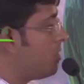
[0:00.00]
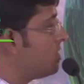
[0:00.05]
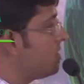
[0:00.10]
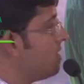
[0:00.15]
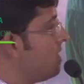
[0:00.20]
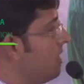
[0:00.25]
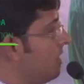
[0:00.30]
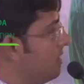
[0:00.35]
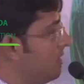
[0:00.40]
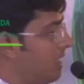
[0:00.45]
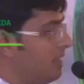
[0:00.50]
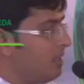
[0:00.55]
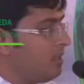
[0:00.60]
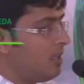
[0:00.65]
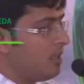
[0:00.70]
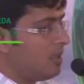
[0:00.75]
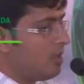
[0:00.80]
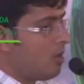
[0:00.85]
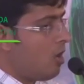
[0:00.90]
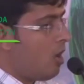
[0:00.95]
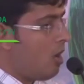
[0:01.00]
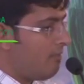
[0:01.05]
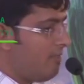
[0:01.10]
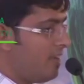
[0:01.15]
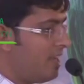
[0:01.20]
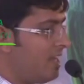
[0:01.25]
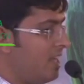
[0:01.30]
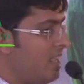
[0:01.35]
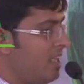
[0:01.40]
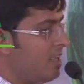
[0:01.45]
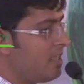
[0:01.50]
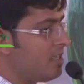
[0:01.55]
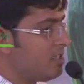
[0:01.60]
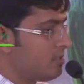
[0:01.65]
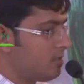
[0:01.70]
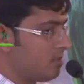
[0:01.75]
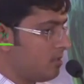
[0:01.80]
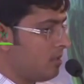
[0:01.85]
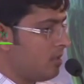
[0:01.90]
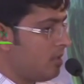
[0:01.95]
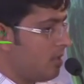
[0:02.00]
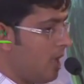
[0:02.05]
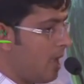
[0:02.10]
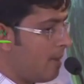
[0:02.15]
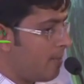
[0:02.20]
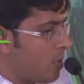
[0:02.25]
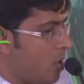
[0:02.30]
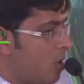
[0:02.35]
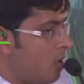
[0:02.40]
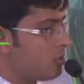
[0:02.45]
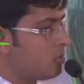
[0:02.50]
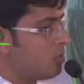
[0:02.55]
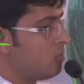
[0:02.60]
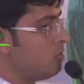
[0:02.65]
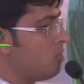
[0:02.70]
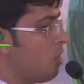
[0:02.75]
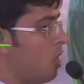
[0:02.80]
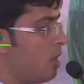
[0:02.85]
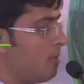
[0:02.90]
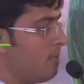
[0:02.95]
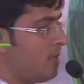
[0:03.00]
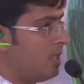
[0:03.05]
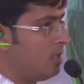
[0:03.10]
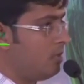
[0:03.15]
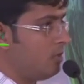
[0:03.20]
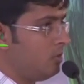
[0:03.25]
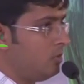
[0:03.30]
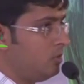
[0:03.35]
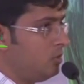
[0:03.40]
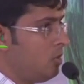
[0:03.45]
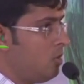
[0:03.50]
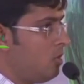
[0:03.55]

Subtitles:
report when openly is approach to normal.